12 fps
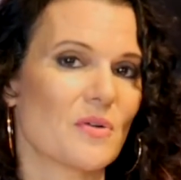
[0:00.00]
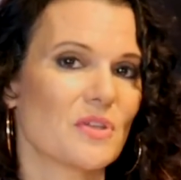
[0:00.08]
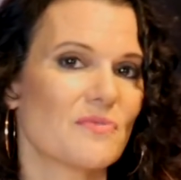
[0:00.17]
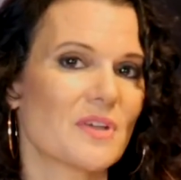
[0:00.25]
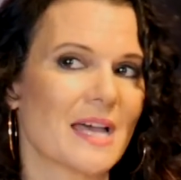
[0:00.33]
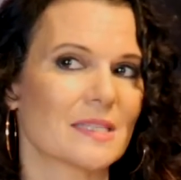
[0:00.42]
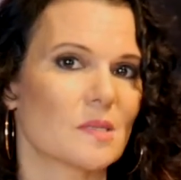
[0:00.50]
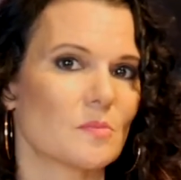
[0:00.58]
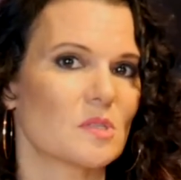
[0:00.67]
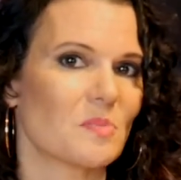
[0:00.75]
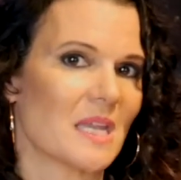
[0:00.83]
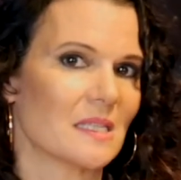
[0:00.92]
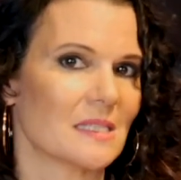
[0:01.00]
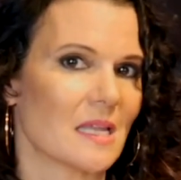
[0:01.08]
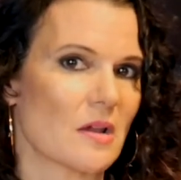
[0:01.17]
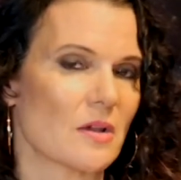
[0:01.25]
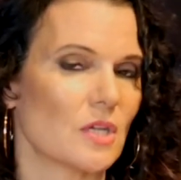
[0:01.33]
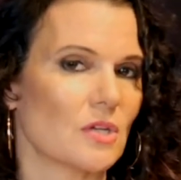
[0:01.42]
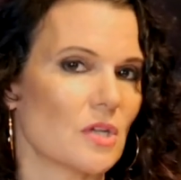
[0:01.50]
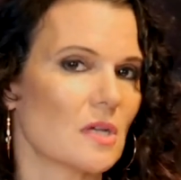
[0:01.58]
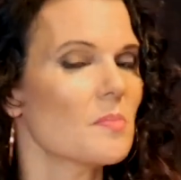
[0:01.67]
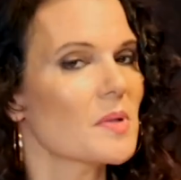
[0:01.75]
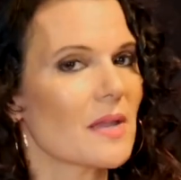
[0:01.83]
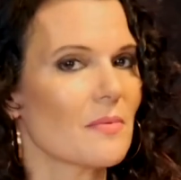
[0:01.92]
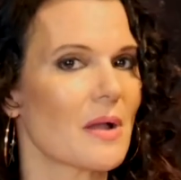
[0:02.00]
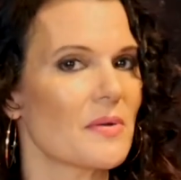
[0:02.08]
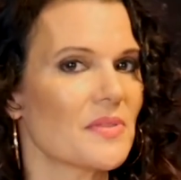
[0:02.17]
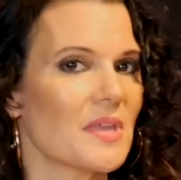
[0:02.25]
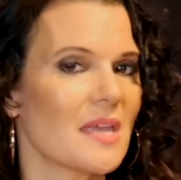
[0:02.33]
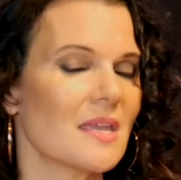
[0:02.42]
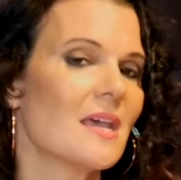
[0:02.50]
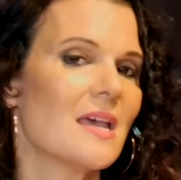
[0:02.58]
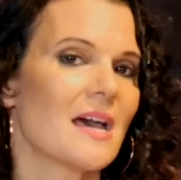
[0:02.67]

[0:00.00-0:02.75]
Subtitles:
You've got some space there. You can play around with it.